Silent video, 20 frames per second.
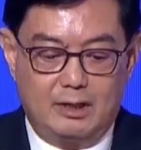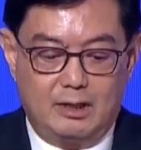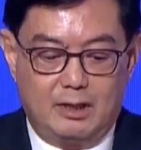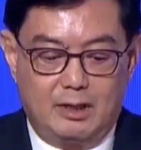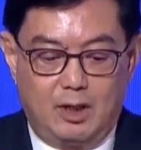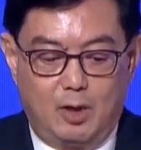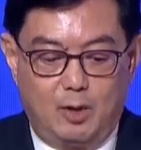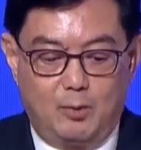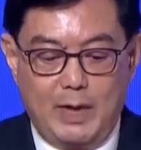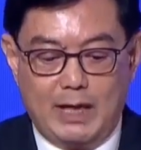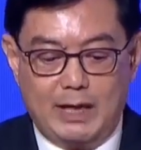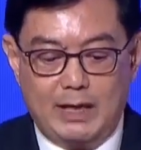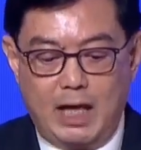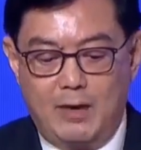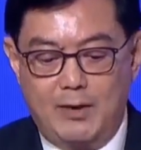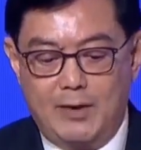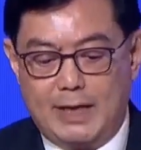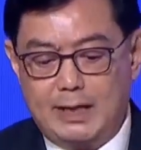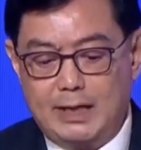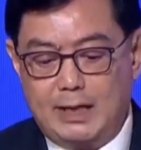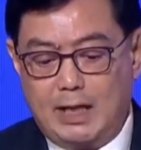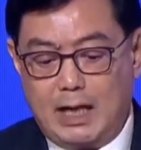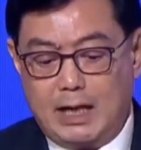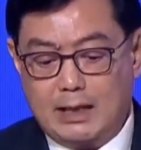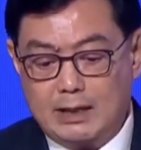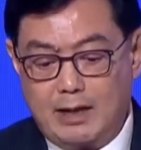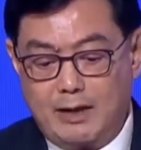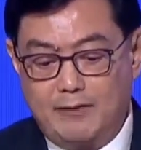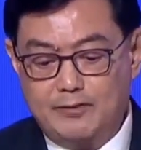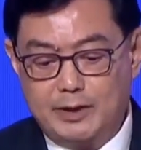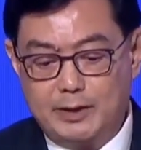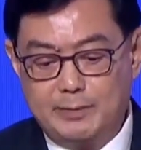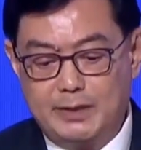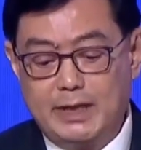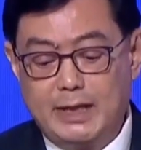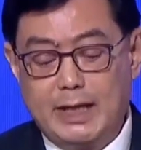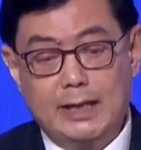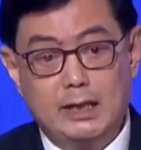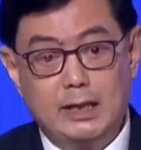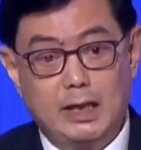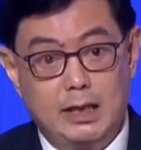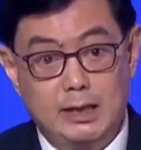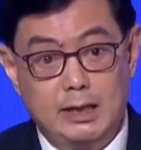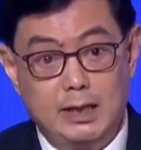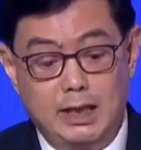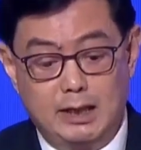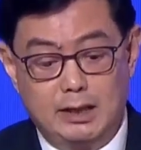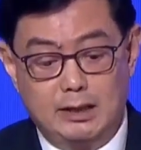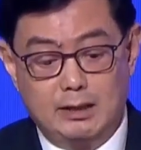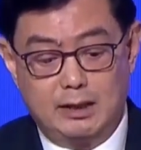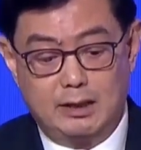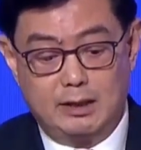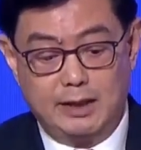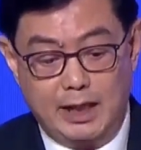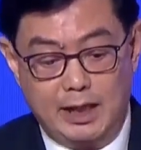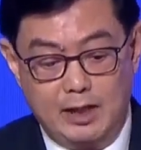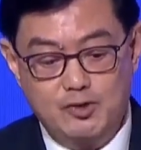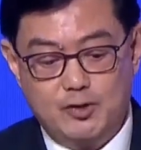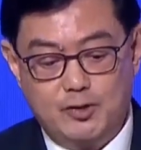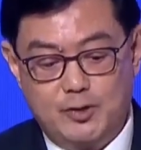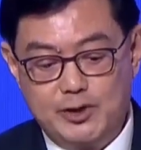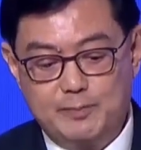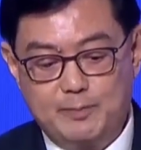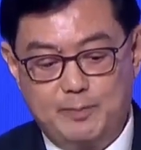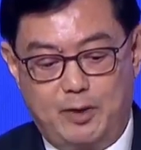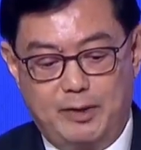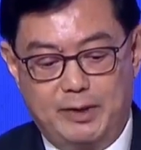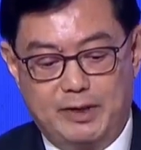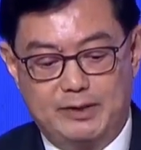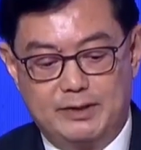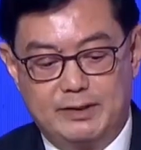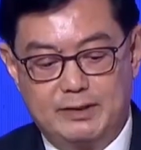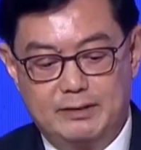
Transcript: We are now at an uncomfortable and indeed dangerous point.